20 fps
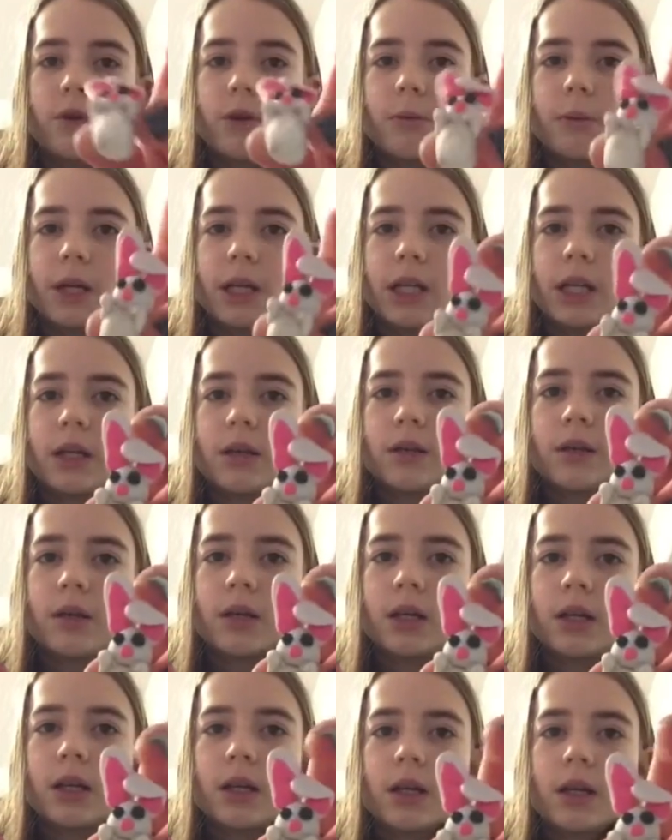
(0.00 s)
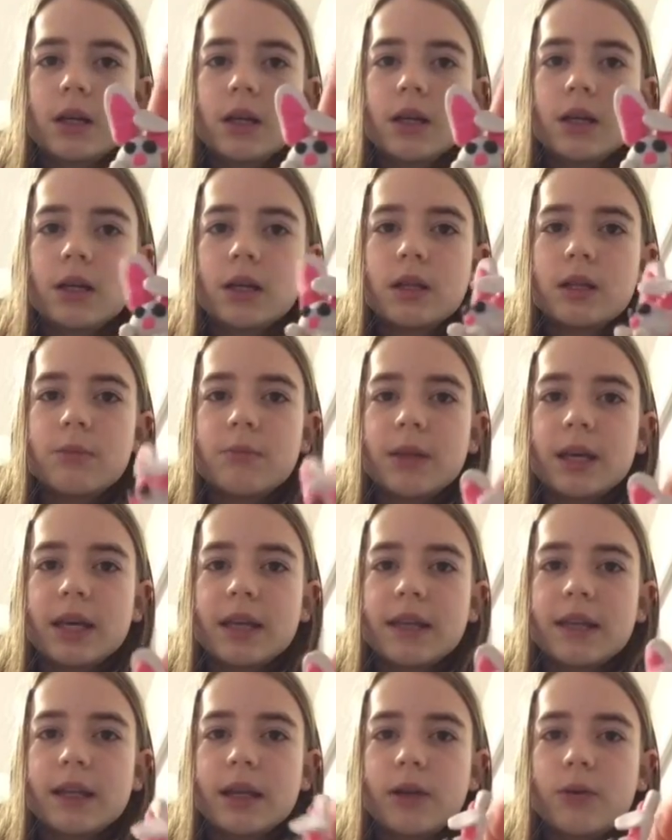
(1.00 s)
bunny with
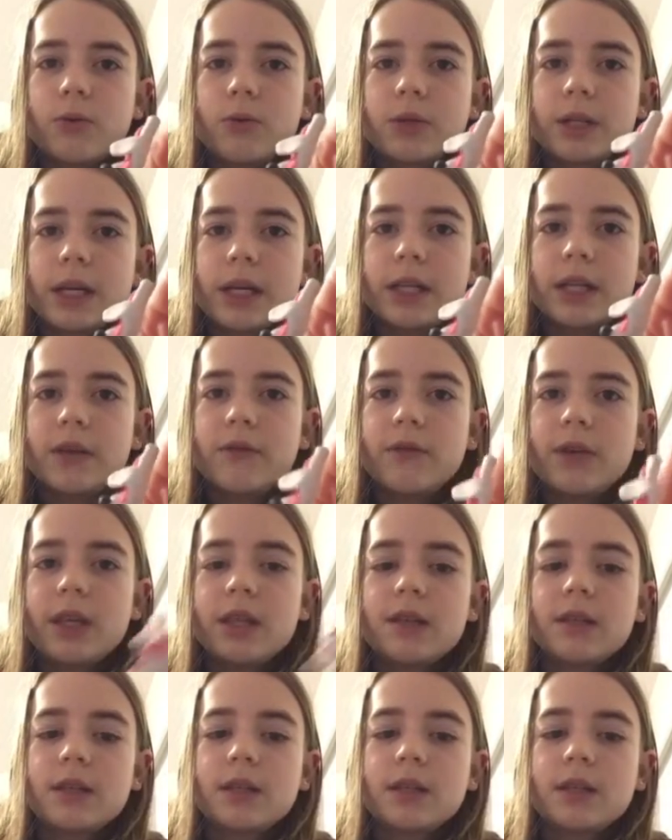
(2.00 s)
its little tiny feet.